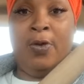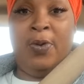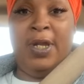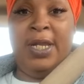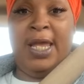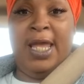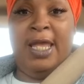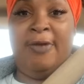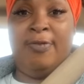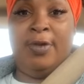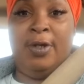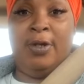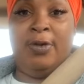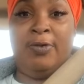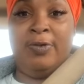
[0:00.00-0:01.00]
Queen, I have a
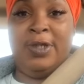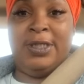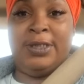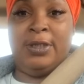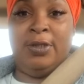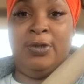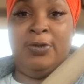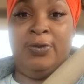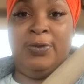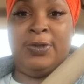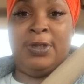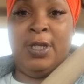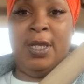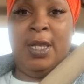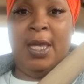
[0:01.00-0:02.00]
glorious
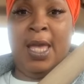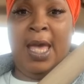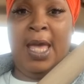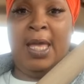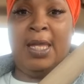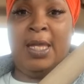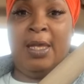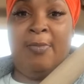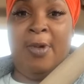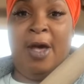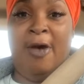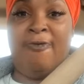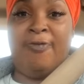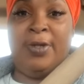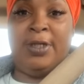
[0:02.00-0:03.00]
news. I am
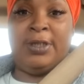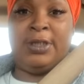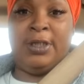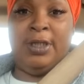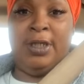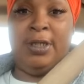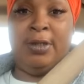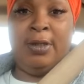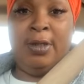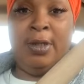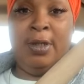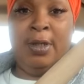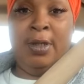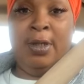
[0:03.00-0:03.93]
off insulin.